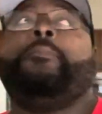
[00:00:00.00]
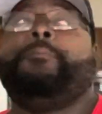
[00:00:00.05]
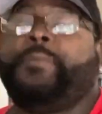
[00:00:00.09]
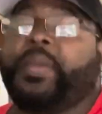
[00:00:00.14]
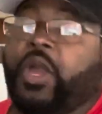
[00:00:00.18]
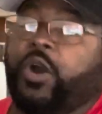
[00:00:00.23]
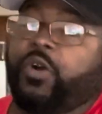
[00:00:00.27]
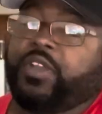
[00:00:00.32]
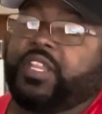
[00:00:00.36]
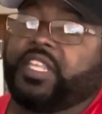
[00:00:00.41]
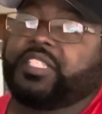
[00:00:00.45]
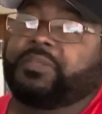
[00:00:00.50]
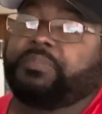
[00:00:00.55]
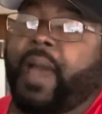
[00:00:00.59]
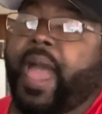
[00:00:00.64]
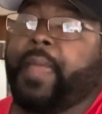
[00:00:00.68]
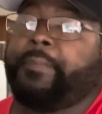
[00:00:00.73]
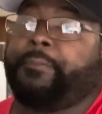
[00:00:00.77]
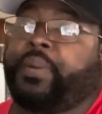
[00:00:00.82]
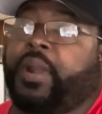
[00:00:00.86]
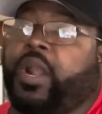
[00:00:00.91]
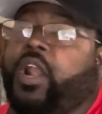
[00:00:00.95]
Buildings
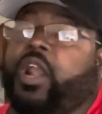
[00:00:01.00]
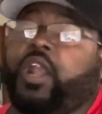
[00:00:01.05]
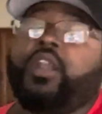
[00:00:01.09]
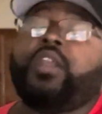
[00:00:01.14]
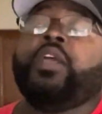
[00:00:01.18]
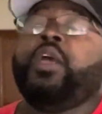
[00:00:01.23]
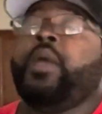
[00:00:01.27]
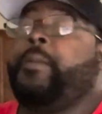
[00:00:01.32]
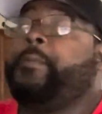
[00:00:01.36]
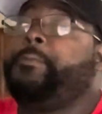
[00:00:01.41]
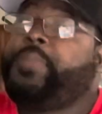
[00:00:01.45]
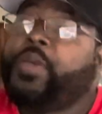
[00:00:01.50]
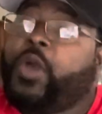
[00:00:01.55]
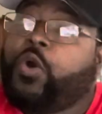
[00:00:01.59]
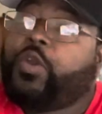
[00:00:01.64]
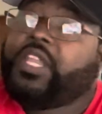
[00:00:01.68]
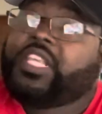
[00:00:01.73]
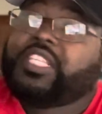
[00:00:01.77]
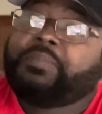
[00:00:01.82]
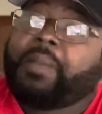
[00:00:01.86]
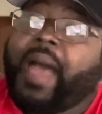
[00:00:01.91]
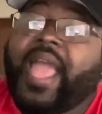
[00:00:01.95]
might burn.
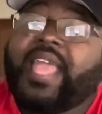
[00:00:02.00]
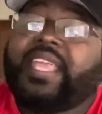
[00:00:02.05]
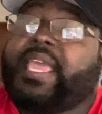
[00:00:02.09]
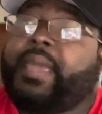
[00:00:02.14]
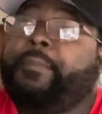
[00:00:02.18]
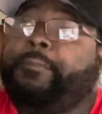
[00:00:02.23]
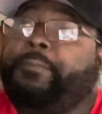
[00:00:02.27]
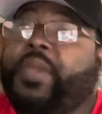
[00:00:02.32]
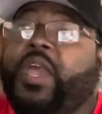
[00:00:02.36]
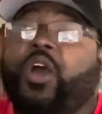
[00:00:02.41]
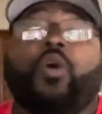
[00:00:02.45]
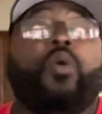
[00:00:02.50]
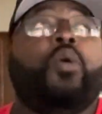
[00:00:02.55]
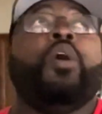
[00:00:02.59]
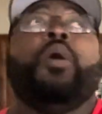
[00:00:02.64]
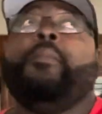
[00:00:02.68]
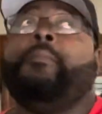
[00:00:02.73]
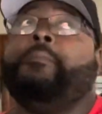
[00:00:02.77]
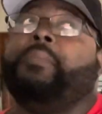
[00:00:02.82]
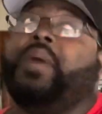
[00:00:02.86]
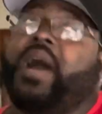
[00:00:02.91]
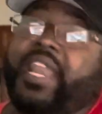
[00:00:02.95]
Buildings might get built.
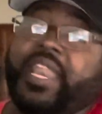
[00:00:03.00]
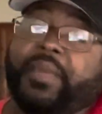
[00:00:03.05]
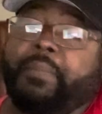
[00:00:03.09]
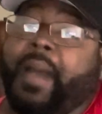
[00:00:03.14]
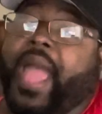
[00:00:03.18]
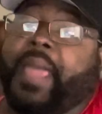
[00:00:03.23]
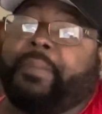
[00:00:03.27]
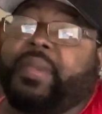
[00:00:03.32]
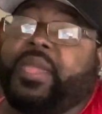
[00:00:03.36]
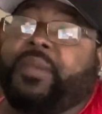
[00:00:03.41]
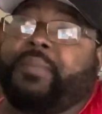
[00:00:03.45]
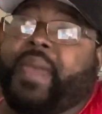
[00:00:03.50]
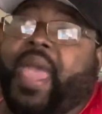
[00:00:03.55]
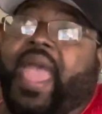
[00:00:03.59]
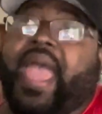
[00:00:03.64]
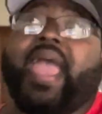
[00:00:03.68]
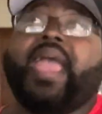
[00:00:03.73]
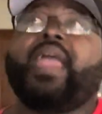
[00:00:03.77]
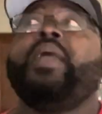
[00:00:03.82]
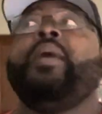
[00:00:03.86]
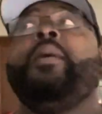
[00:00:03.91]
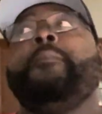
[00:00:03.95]
Money might be
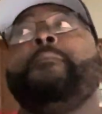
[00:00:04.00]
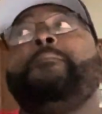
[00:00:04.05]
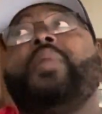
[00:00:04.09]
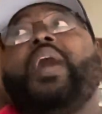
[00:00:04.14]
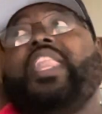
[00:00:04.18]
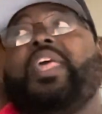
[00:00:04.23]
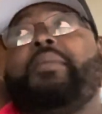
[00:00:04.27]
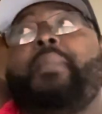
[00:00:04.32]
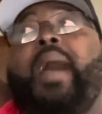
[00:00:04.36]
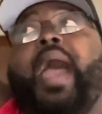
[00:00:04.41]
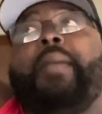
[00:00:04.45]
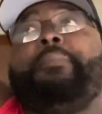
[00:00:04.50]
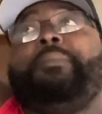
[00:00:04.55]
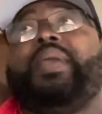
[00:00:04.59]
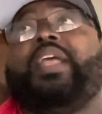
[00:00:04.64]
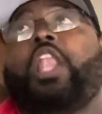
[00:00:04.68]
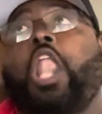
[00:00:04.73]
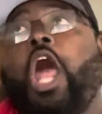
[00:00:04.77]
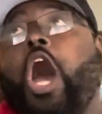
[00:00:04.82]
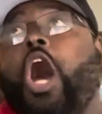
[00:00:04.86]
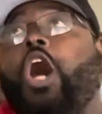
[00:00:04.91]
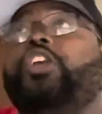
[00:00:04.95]
made. Money might be
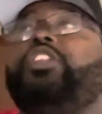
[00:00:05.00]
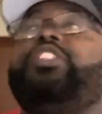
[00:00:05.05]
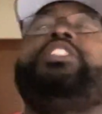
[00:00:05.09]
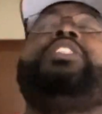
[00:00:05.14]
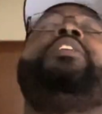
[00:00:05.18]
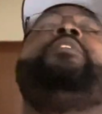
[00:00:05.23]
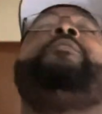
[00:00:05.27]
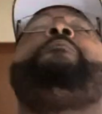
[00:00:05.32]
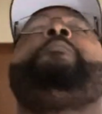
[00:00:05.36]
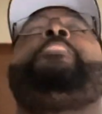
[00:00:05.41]
lost.